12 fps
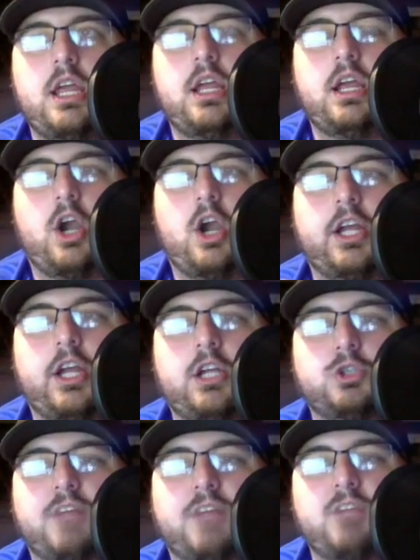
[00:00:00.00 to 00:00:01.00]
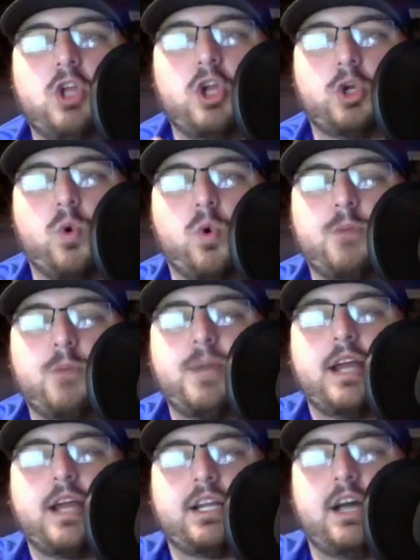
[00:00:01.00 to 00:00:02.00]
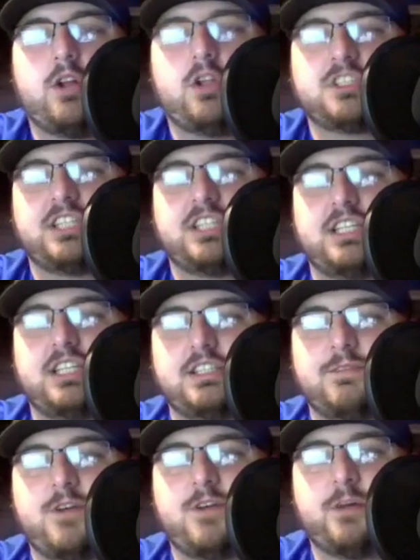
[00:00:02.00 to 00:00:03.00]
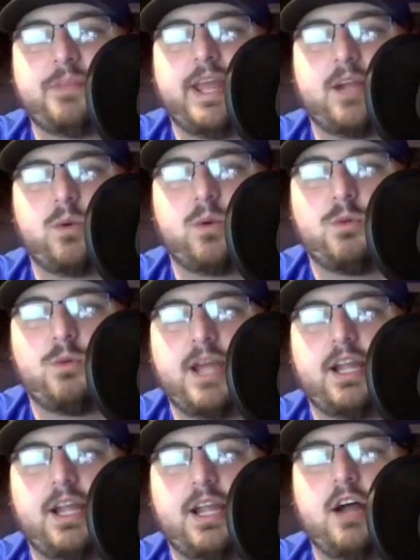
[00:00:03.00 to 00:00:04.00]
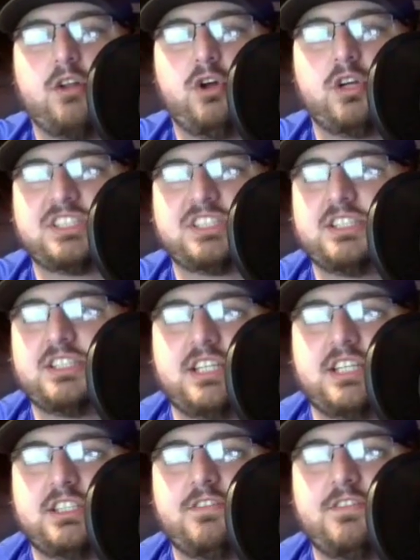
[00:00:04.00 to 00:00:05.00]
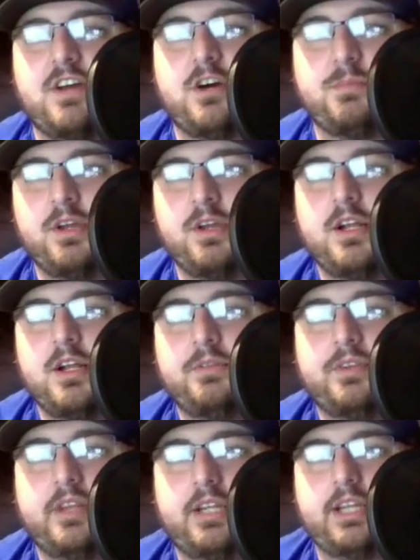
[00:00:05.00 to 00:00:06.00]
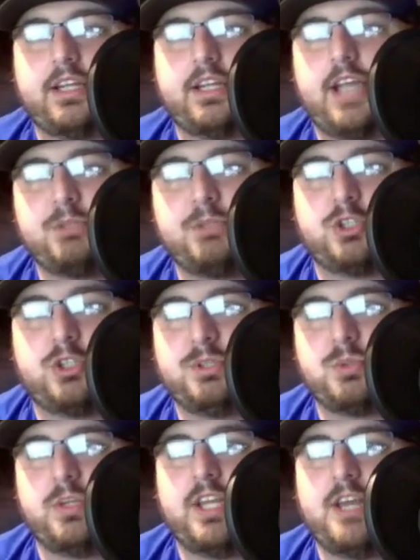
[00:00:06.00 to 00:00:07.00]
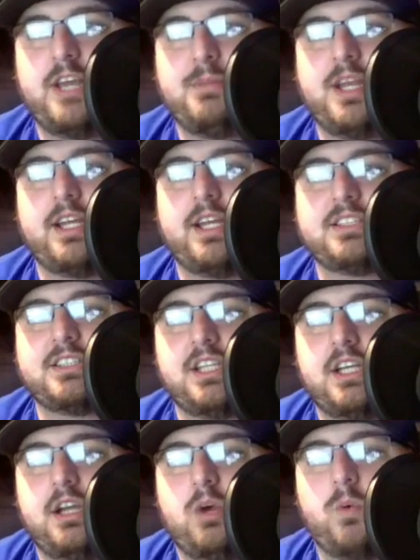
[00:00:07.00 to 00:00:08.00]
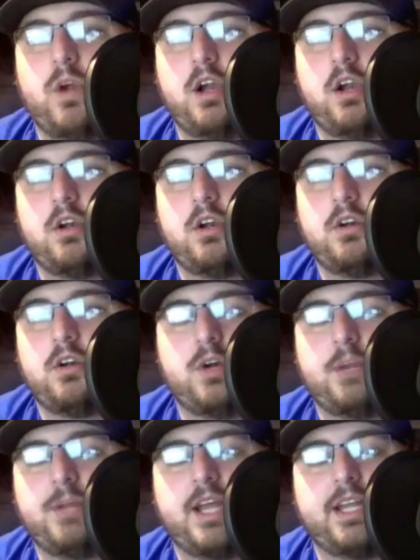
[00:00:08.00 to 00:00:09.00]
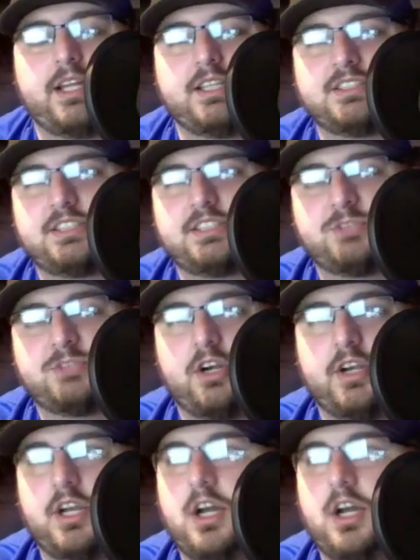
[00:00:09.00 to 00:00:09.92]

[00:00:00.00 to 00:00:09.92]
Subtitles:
are they going to draft another quarterback? How long is it going to take to develop that quarterback? How long is it going to take to get chemistry between him and Higgins? I'm not Higgins. I'm sorry.